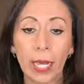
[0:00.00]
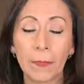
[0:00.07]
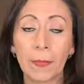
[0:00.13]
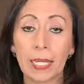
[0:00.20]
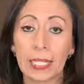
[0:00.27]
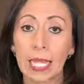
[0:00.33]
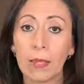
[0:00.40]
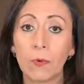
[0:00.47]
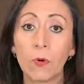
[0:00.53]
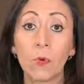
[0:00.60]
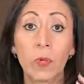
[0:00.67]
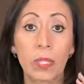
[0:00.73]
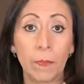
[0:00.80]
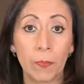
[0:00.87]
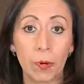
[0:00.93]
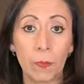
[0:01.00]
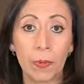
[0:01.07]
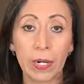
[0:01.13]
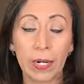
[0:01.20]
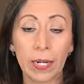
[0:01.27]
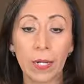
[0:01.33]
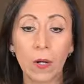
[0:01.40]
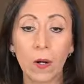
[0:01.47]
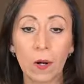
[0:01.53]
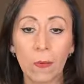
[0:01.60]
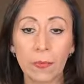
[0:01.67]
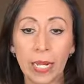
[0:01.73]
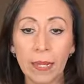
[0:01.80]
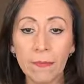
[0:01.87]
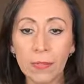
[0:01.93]
have my table with the proper
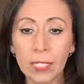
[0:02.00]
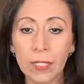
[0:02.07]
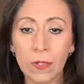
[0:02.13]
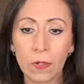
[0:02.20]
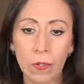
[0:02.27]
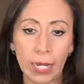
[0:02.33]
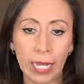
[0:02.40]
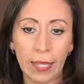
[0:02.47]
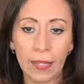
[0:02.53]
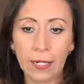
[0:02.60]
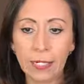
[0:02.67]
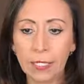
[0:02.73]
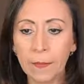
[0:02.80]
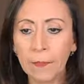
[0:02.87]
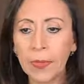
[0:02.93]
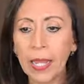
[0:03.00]
column names or headers.